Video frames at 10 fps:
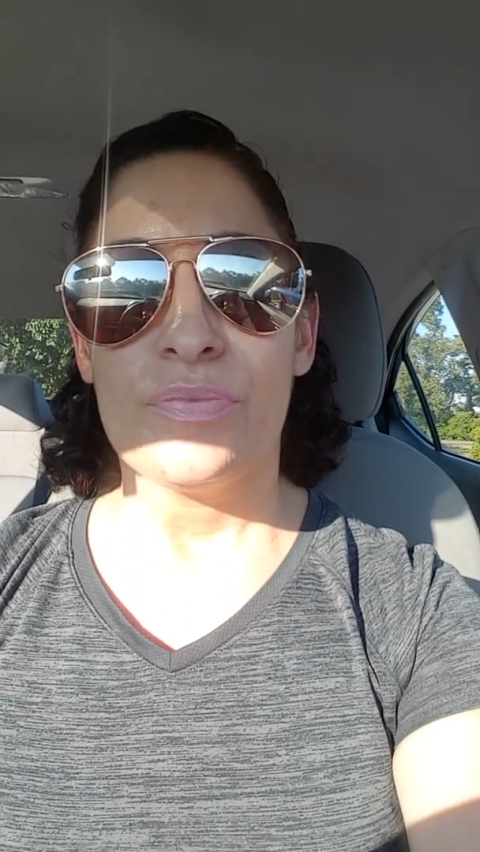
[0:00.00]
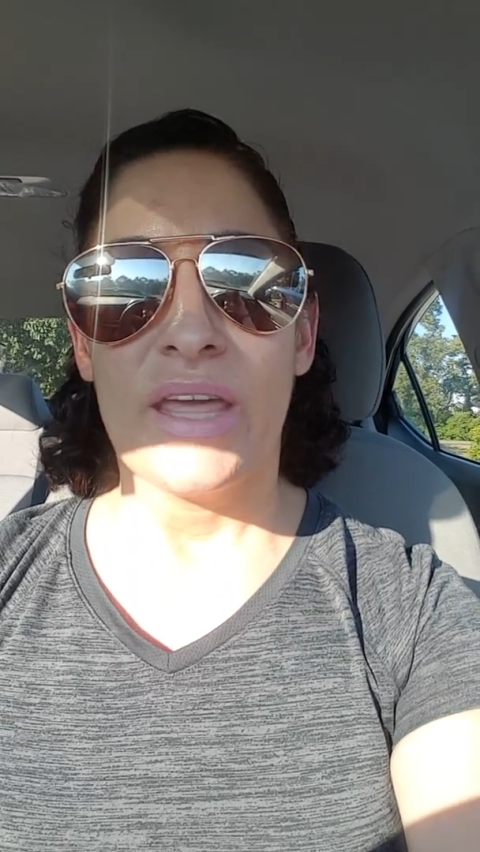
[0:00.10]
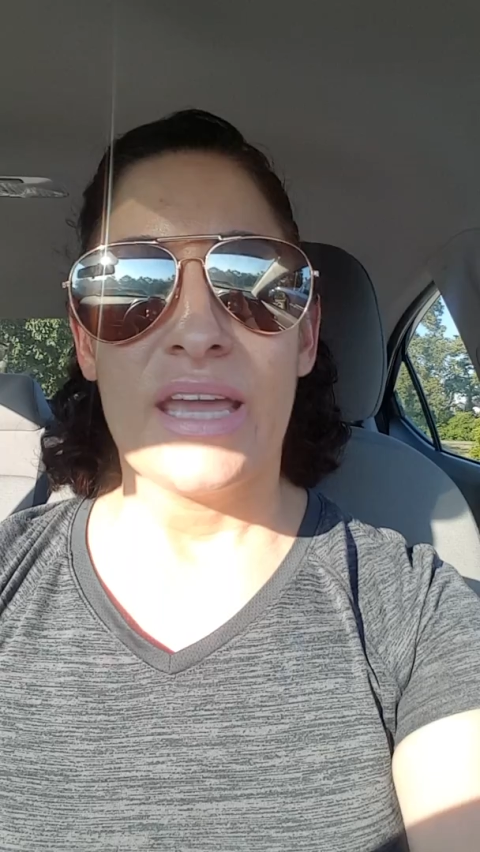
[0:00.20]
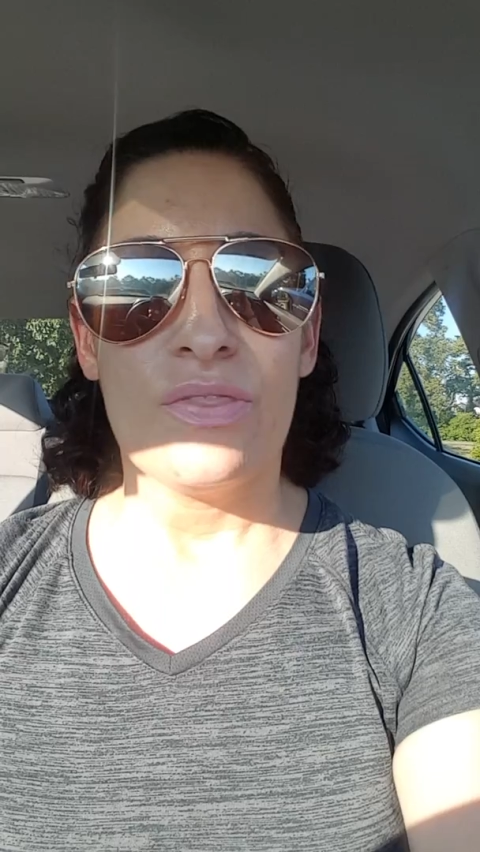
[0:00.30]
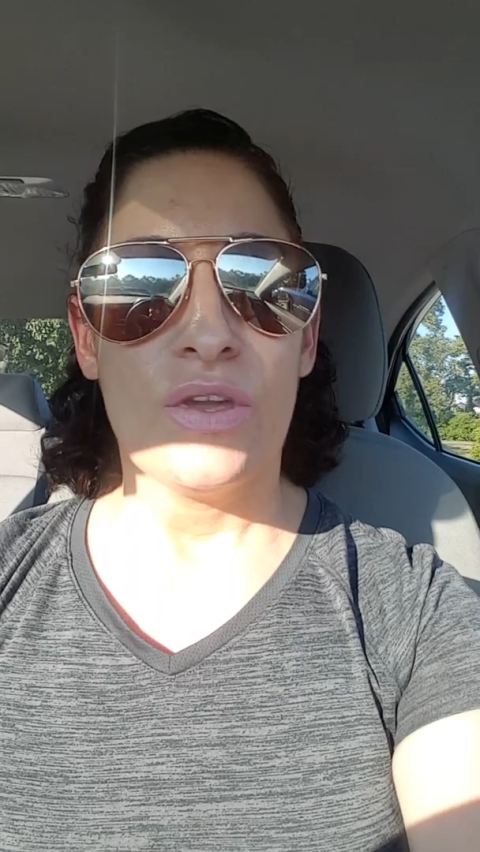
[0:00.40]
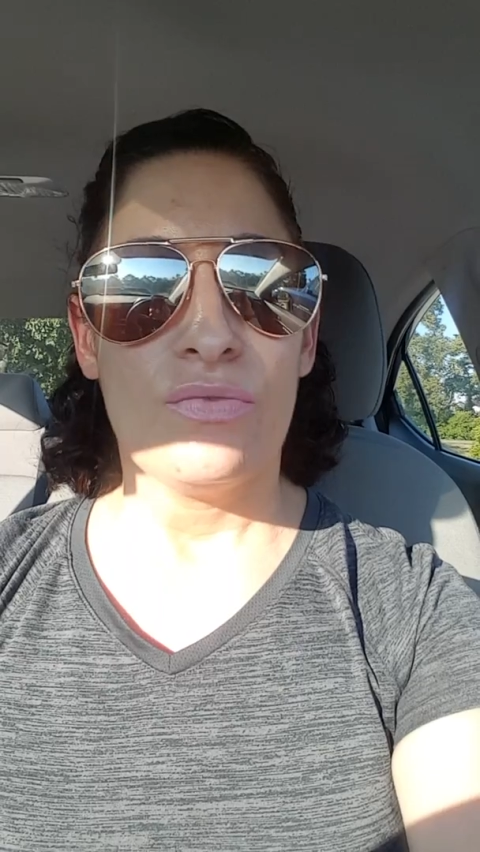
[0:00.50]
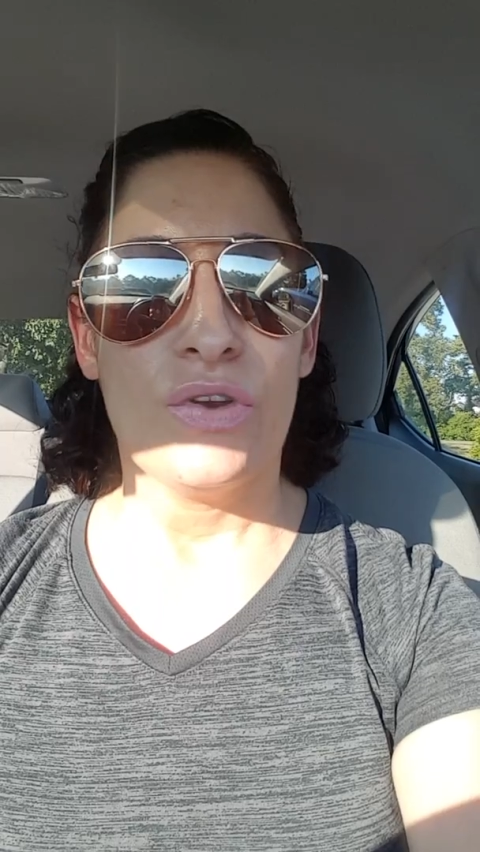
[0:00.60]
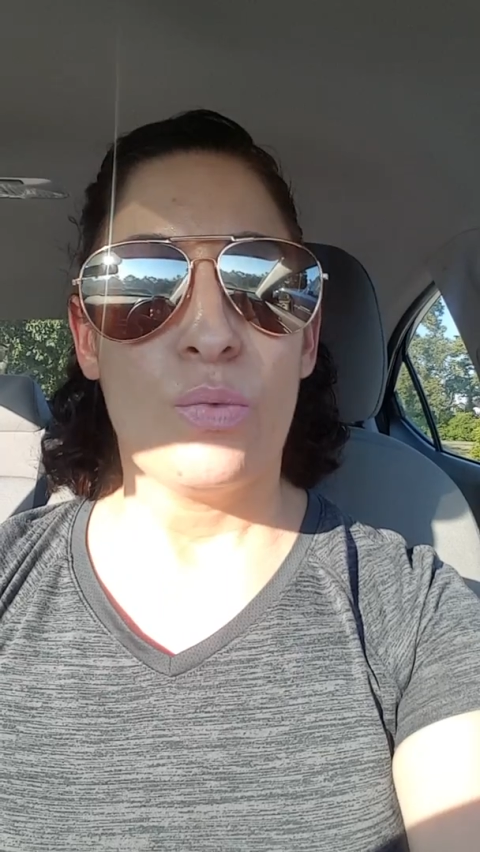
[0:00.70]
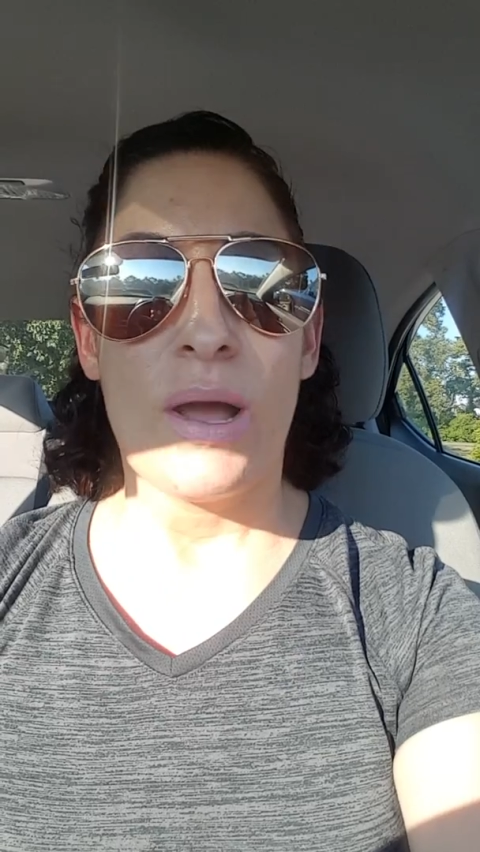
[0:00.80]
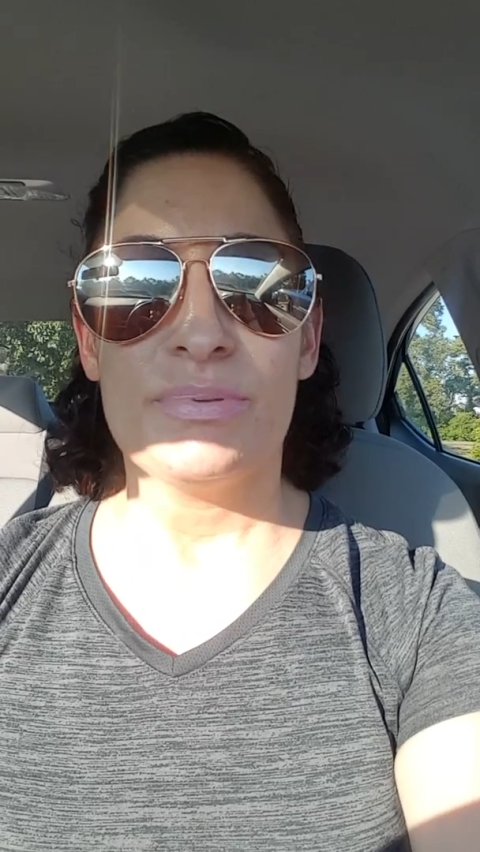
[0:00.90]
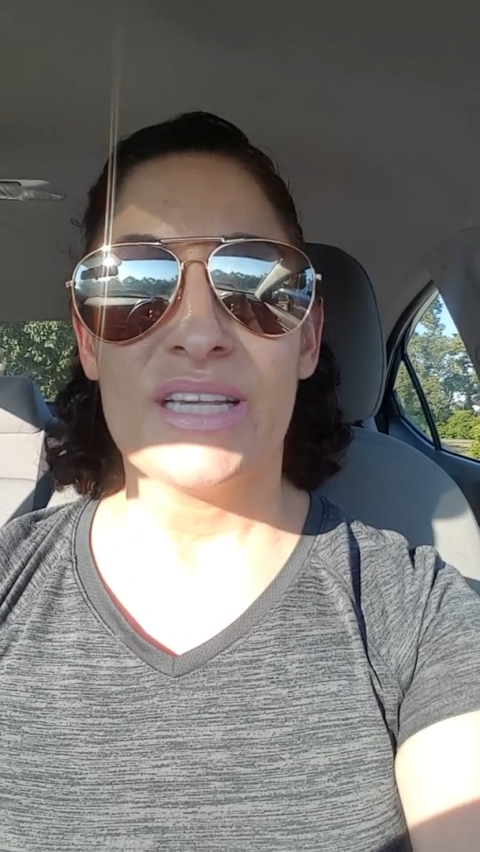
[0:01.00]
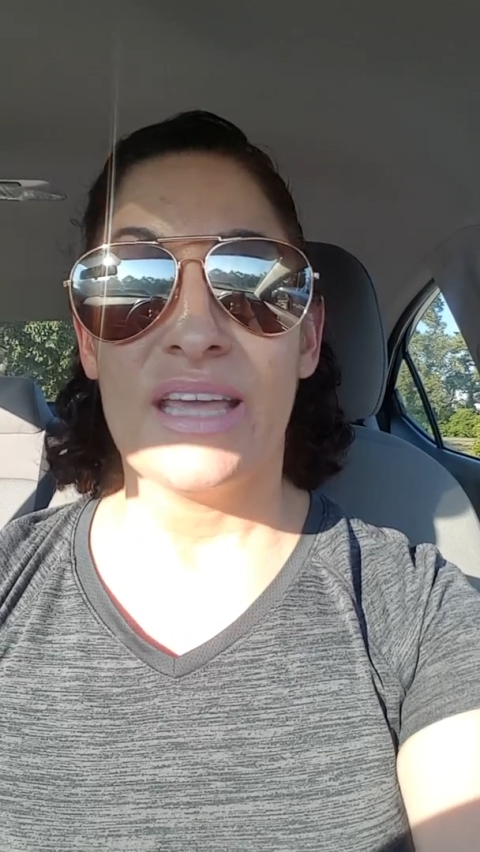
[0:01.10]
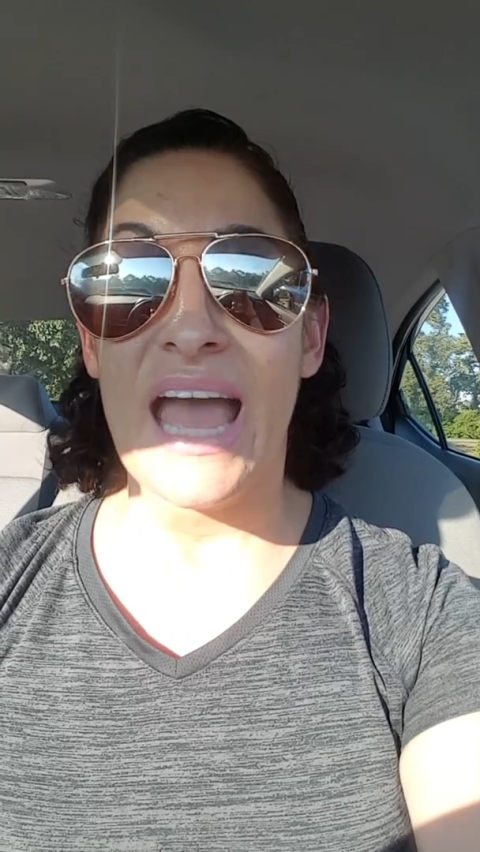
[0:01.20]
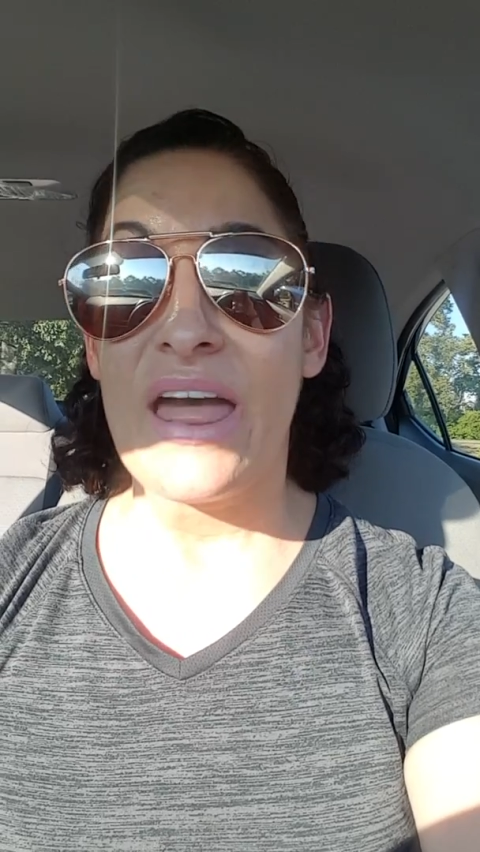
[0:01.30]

they get their free website